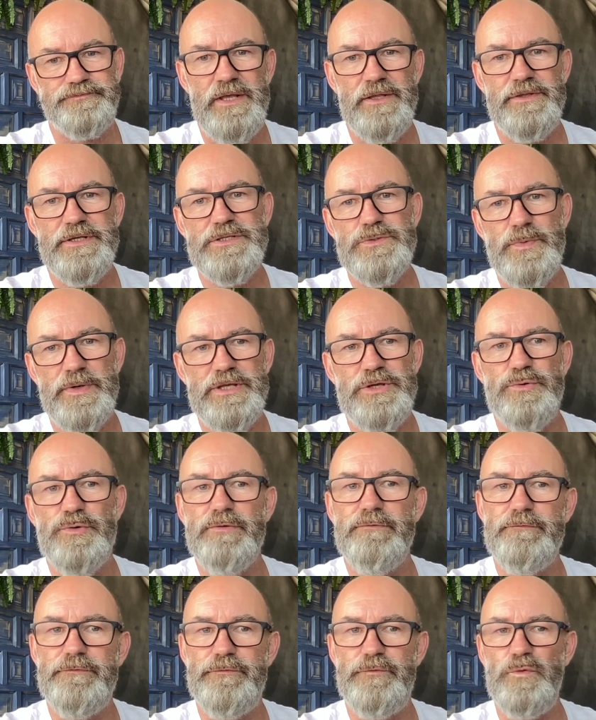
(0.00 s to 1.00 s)
This way you
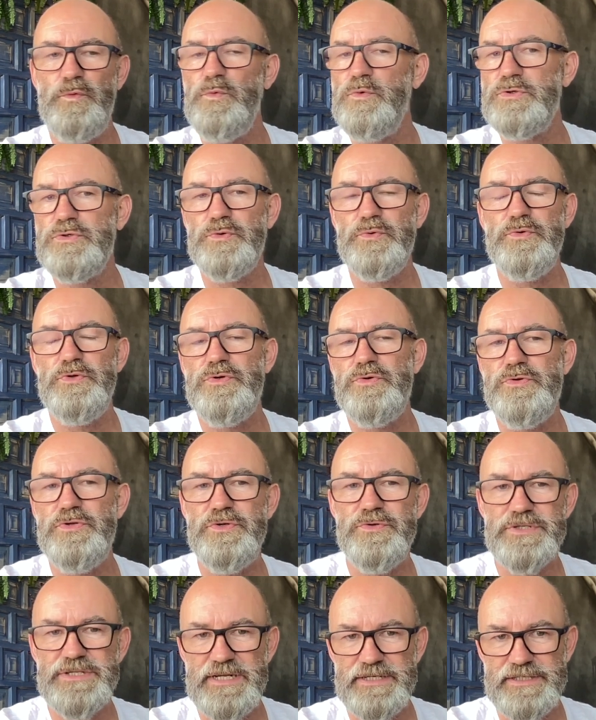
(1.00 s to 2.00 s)
can forward all your
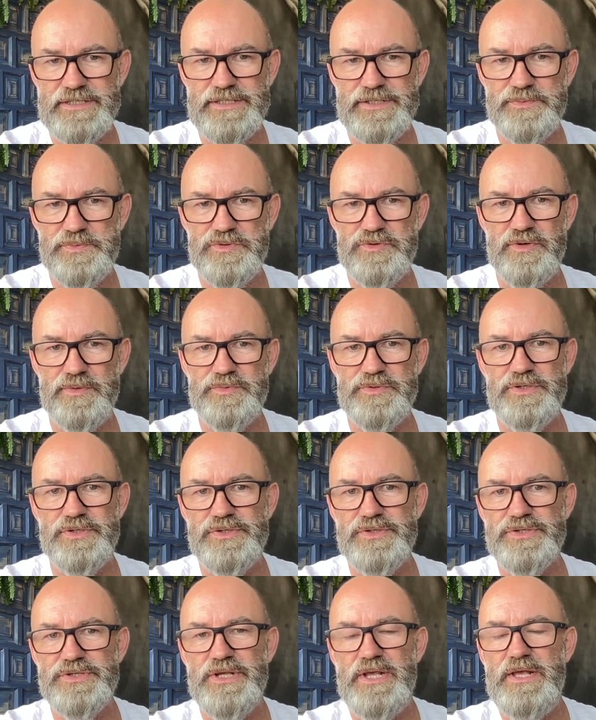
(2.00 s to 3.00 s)
newsletter
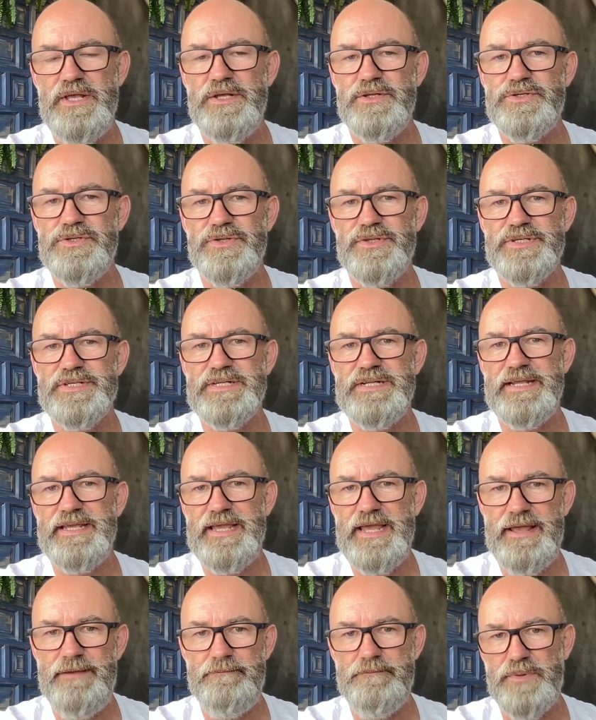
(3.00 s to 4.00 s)
subscriptions to the
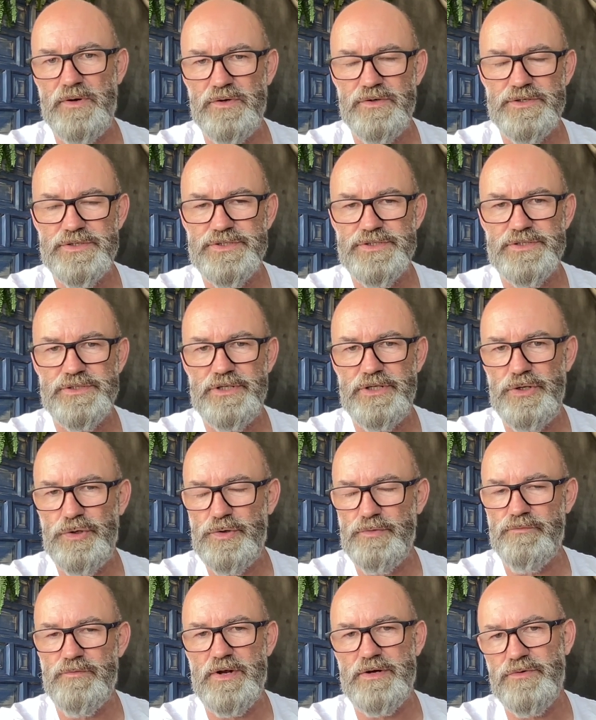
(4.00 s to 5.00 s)
Slick Inbox that you
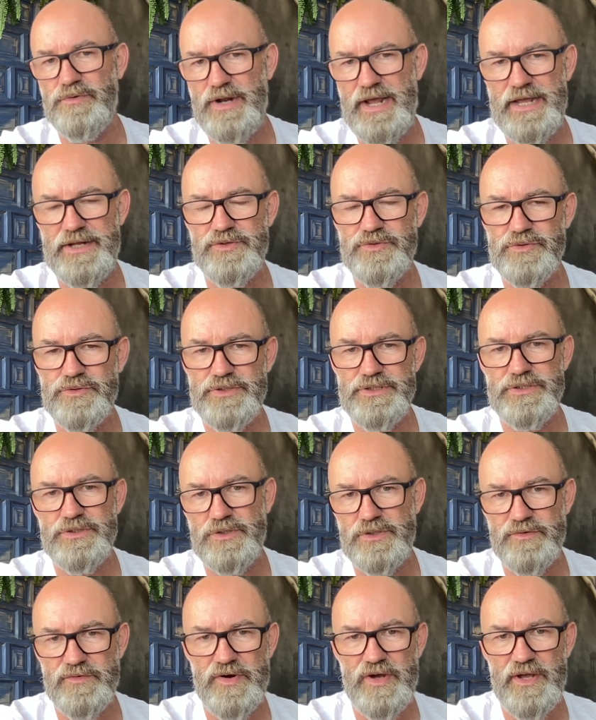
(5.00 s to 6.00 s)
can run on Android
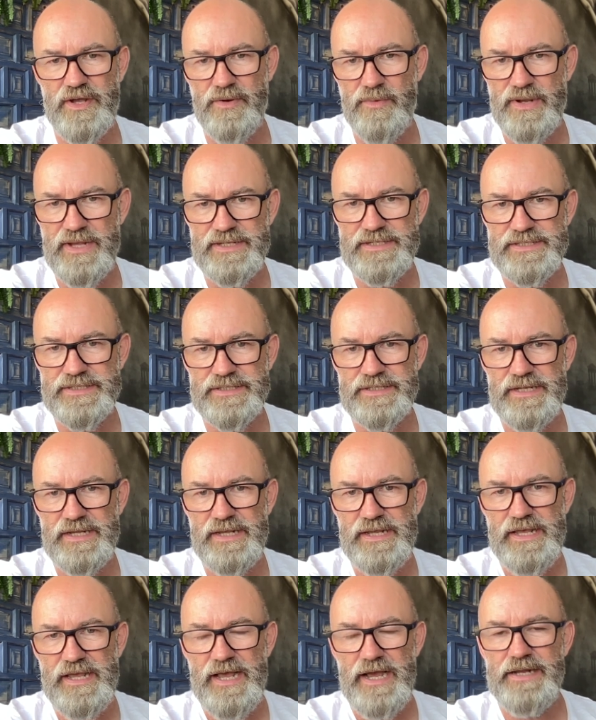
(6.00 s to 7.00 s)
or iOS,
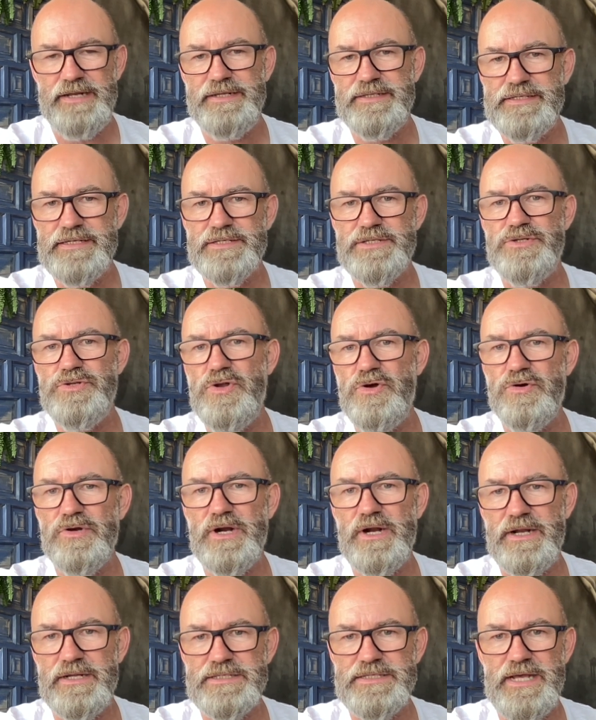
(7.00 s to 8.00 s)
and it does not
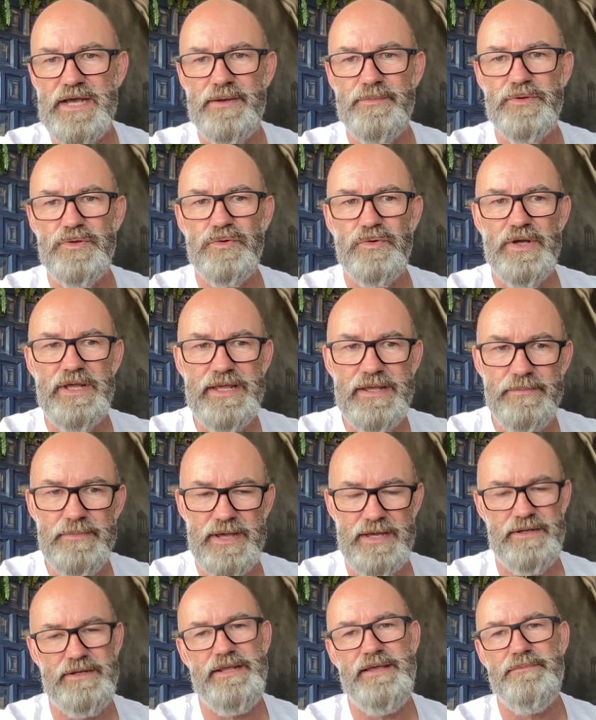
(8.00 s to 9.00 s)
clutter up your
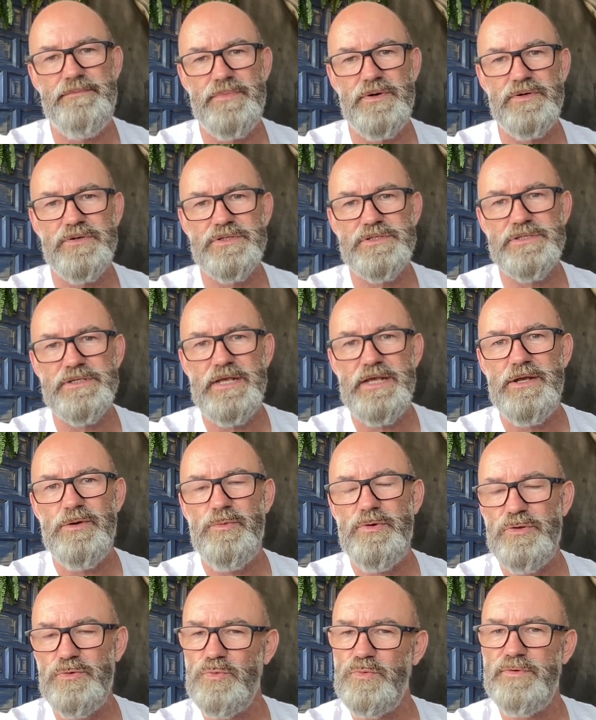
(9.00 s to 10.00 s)
email inbox
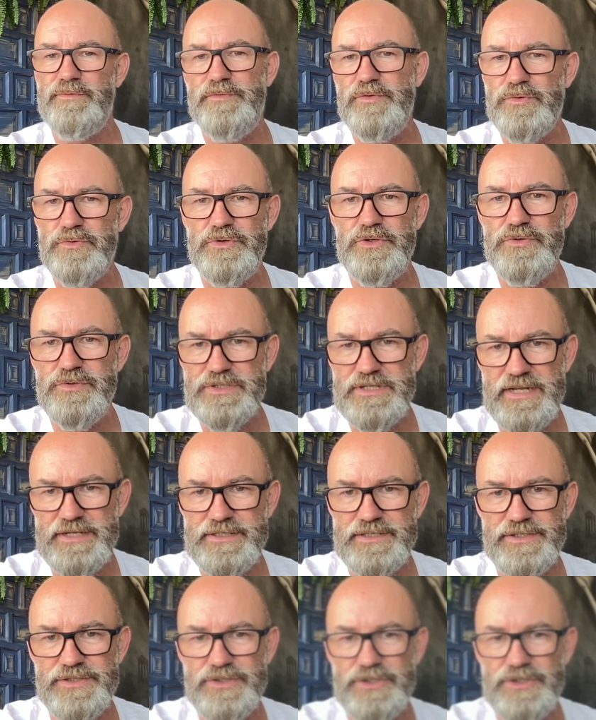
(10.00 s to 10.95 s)
with all of your newsletters